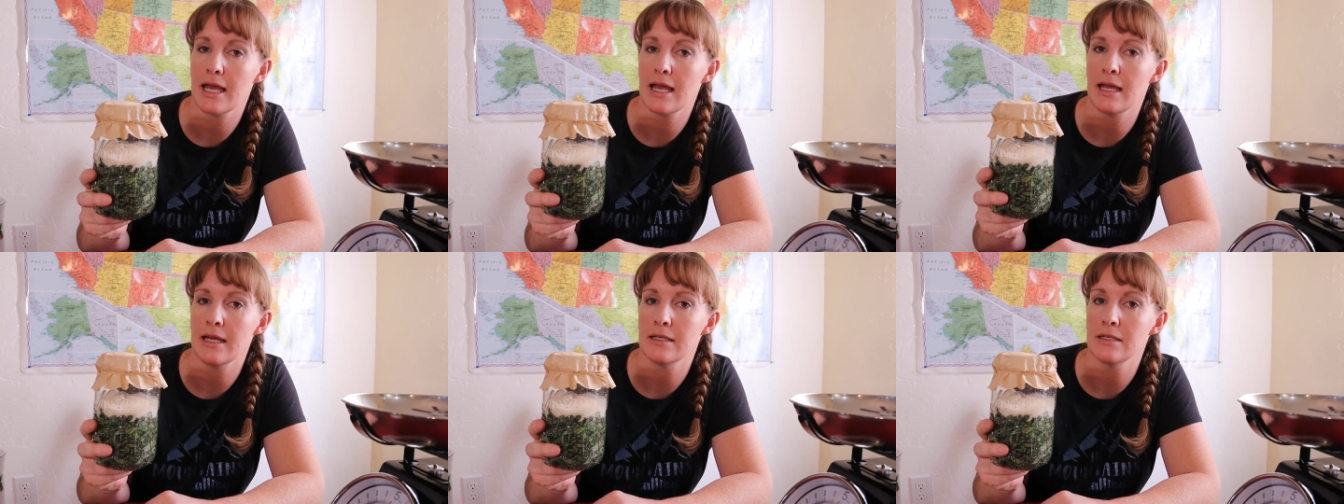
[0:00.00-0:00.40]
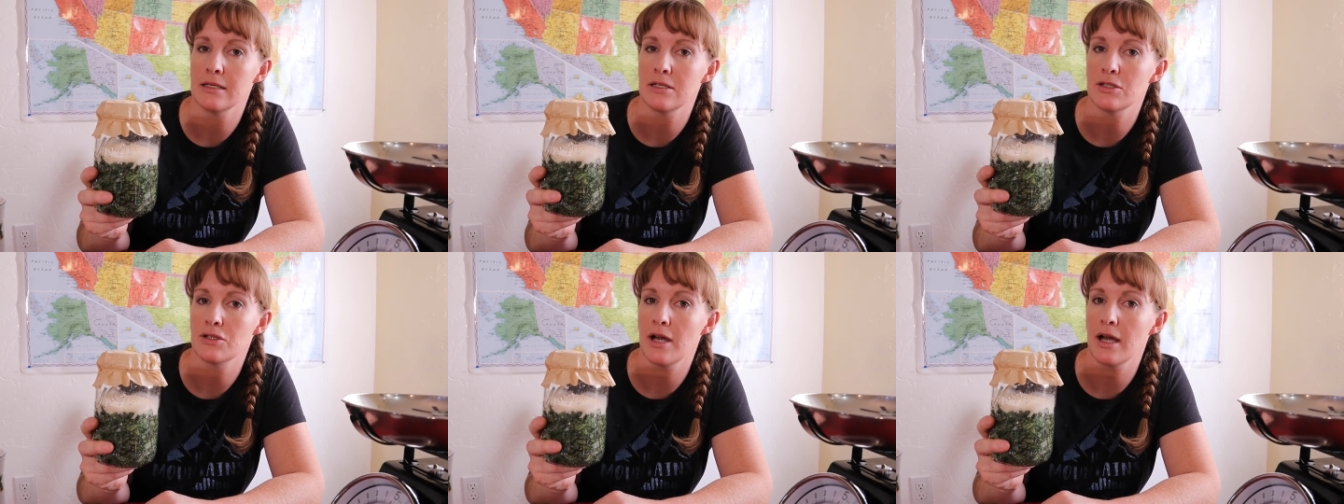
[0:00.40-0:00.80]
and
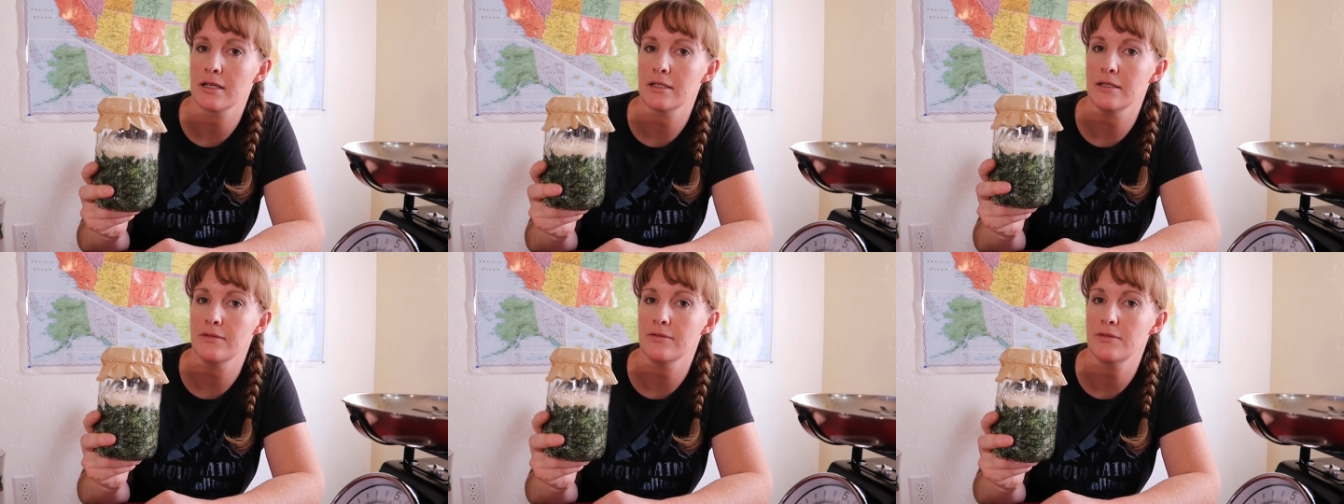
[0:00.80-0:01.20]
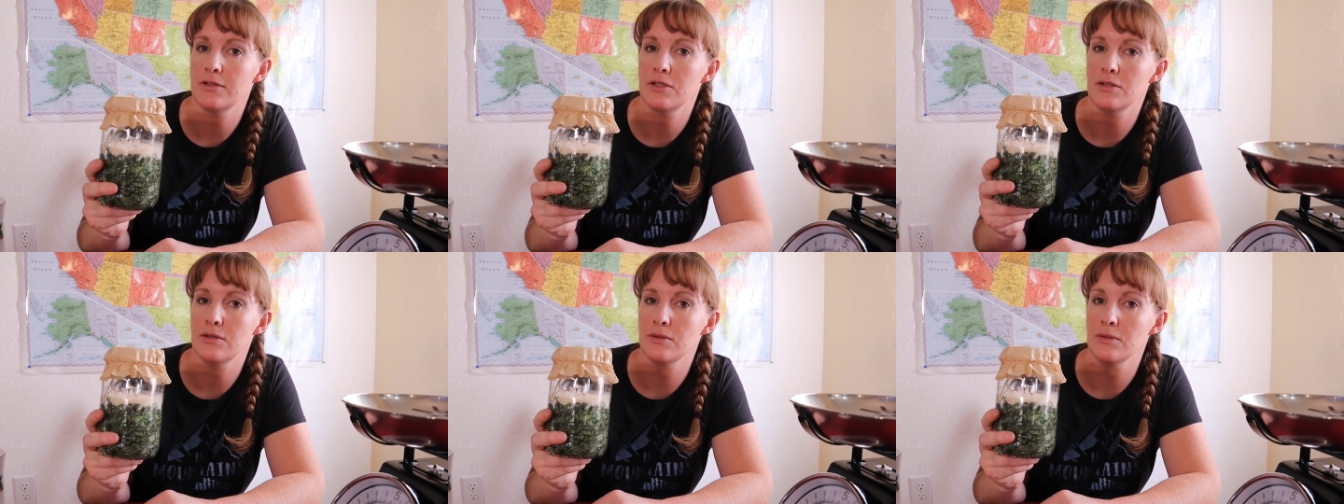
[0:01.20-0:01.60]
attractive
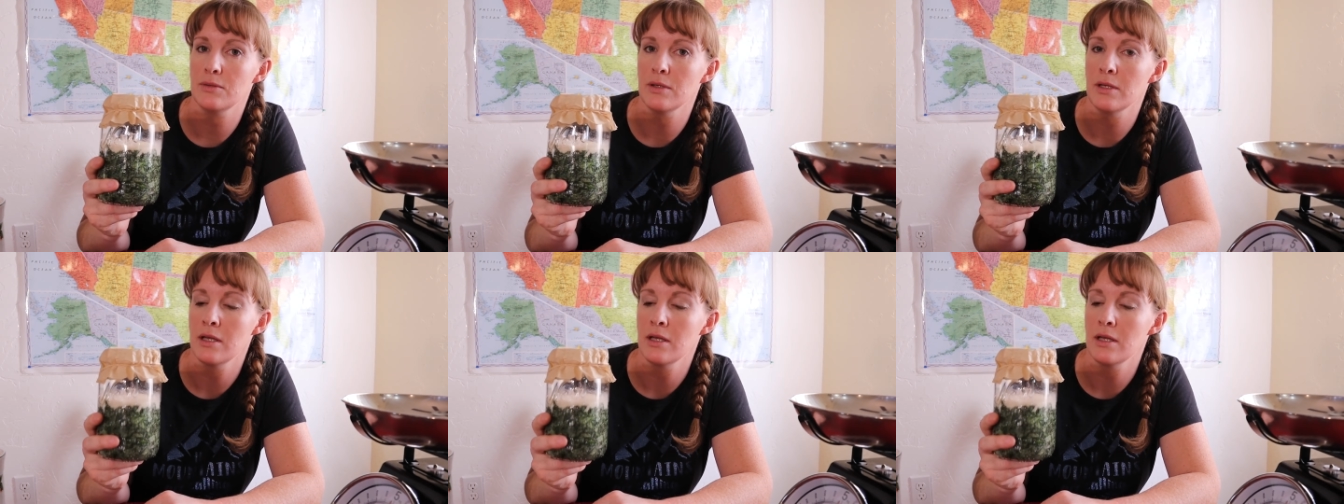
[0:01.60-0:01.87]
to